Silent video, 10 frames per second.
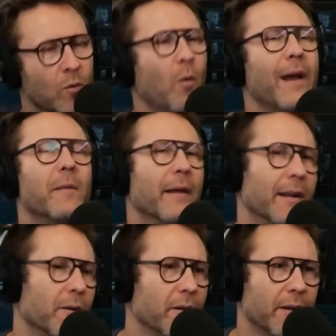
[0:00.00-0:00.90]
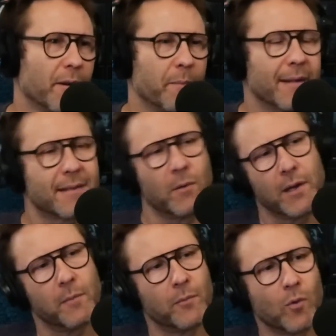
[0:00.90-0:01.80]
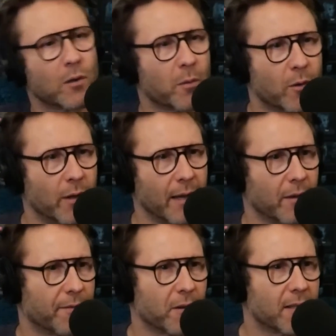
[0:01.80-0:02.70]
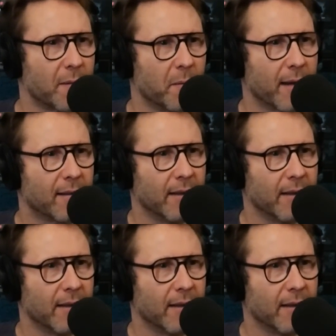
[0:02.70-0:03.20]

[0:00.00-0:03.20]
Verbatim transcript: And then, well, wait a minute, you're missing when you worked with Clint, the first time you met